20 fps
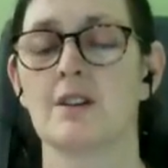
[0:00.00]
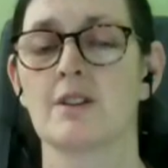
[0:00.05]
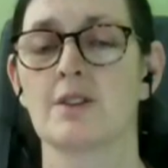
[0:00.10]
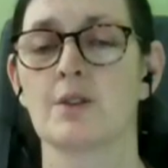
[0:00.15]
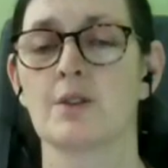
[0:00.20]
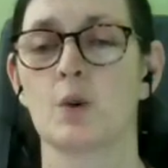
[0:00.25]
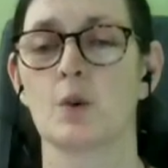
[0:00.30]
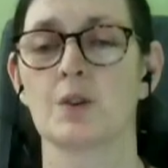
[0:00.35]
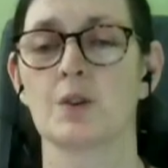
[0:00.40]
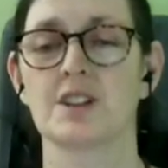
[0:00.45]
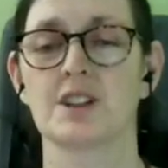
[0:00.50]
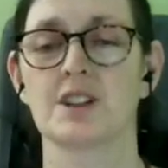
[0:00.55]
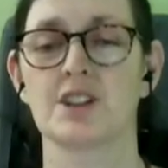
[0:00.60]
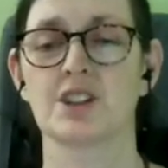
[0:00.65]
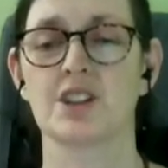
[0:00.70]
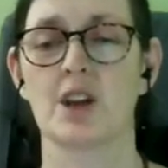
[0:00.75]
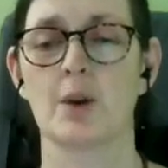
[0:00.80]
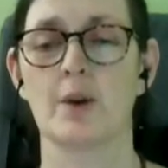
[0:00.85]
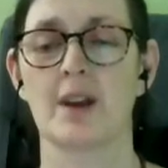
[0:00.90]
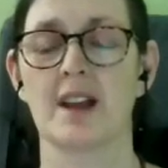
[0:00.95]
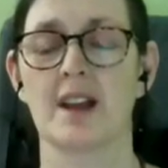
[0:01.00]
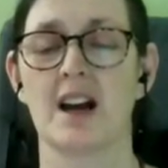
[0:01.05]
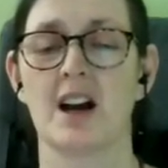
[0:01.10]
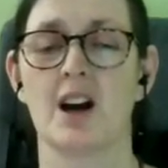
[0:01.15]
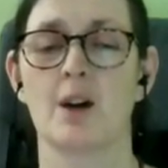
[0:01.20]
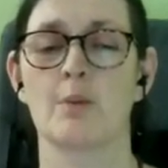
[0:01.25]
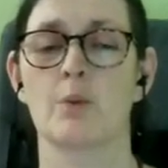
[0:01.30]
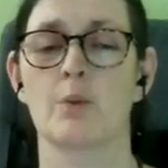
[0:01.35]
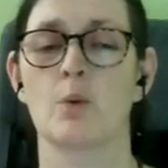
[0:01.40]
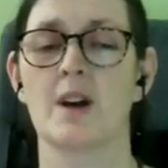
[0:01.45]
thought is showing
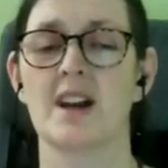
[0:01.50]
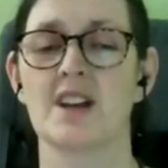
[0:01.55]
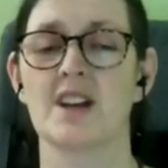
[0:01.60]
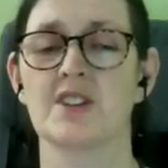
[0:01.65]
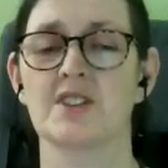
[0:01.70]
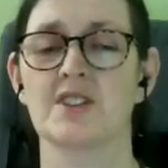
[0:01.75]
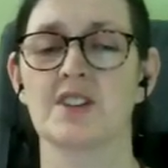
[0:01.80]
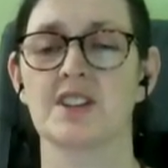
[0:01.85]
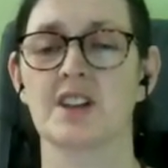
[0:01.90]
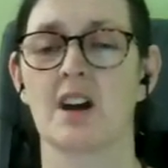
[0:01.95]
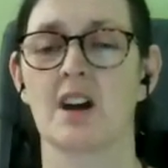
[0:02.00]
up, where's the